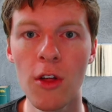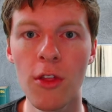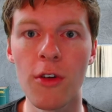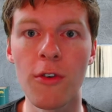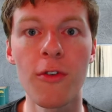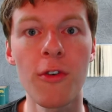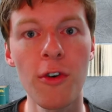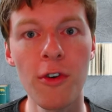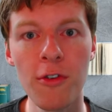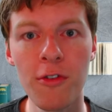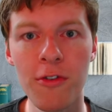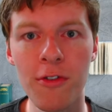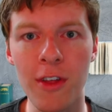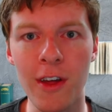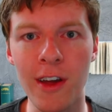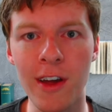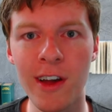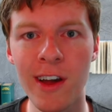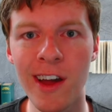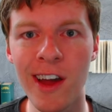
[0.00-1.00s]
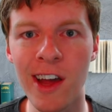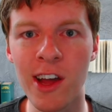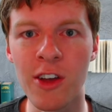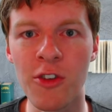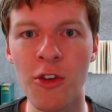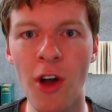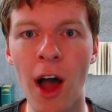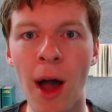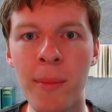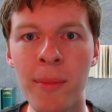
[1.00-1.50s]
The first thing
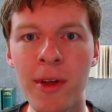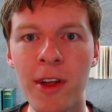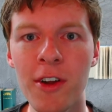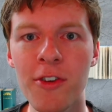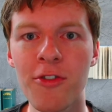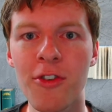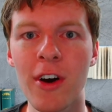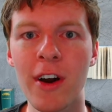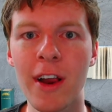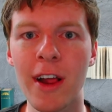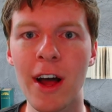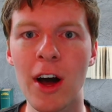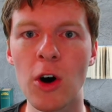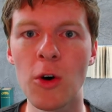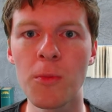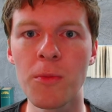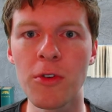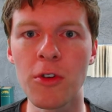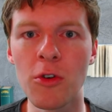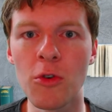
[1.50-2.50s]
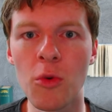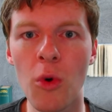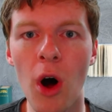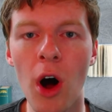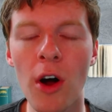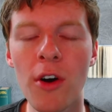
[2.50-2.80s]
is I'm going to try to help you